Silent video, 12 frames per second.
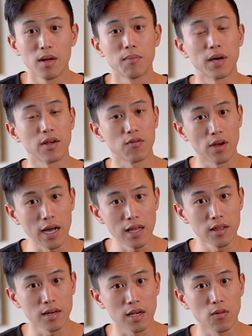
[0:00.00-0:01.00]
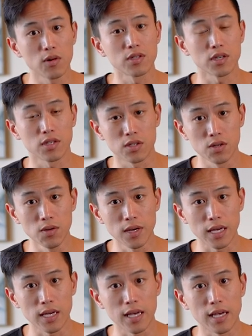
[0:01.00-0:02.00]
But in reality, what they're
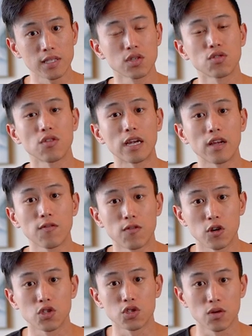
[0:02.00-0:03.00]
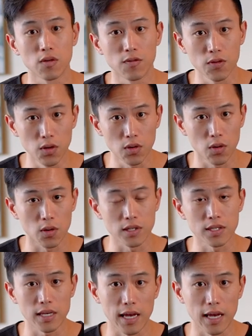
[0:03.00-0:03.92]
doing is creating virtual food courts